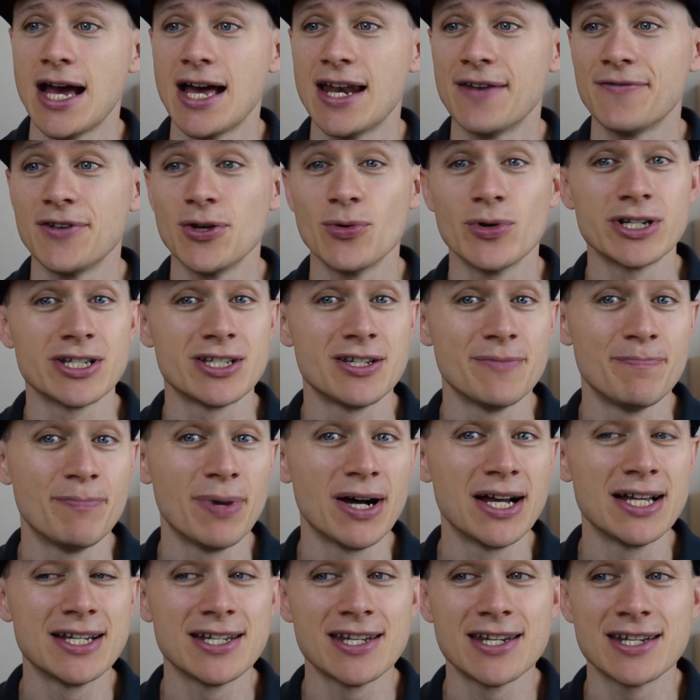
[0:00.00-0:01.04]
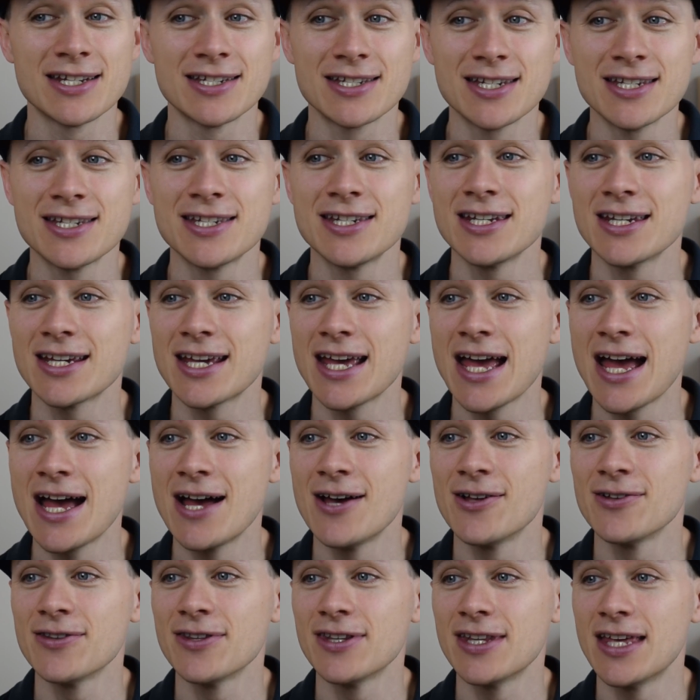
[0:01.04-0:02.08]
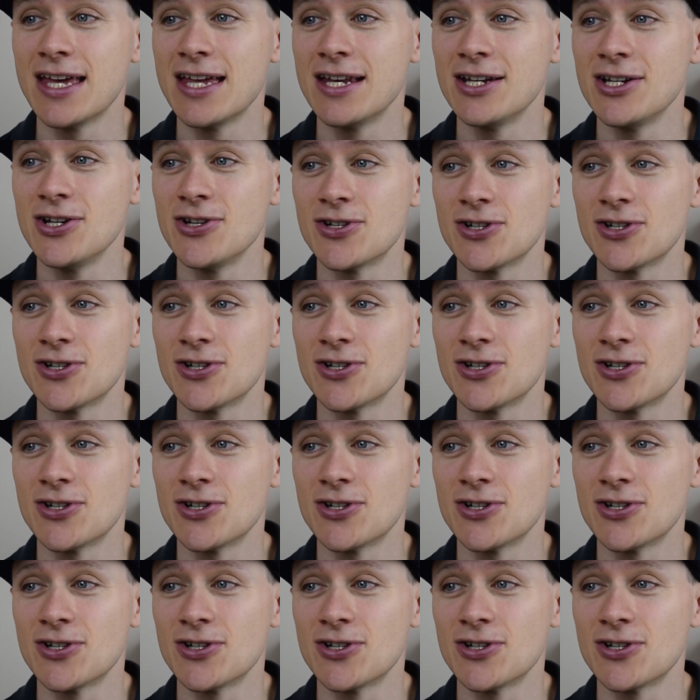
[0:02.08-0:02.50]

And if you wanted to bind an existing account, then you